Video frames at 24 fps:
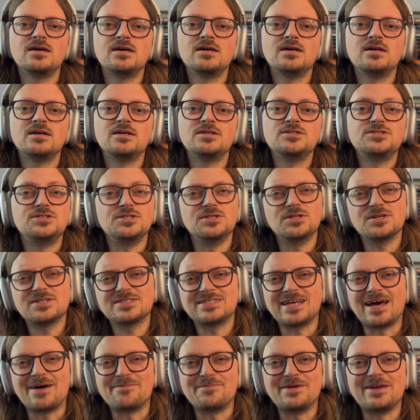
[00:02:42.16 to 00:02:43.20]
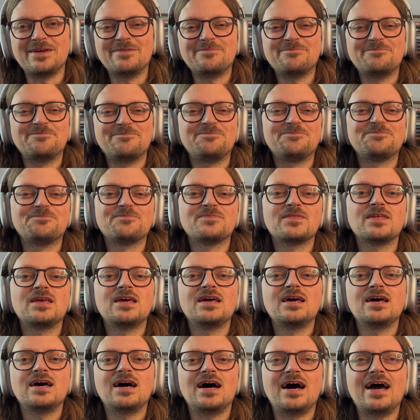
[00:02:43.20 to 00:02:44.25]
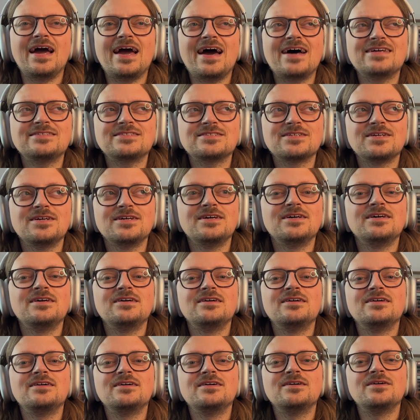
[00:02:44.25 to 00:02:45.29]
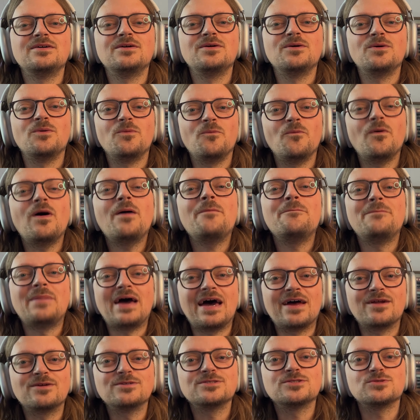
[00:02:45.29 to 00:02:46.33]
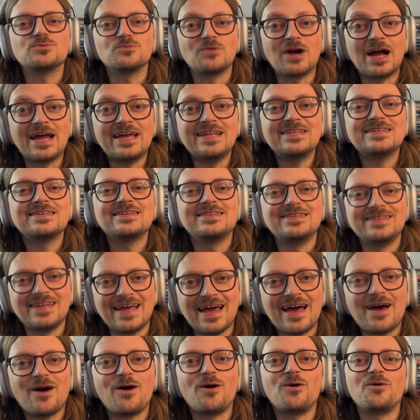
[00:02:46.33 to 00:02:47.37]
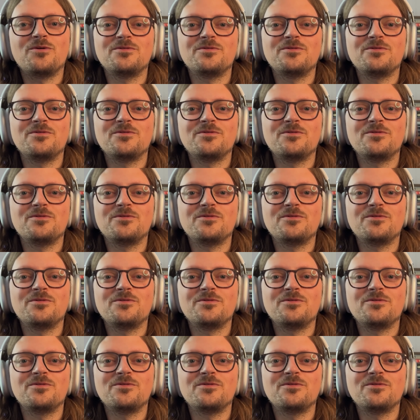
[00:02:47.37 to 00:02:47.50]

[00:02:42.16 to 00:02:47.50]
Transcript: She looks at me. I ask, what matters right now?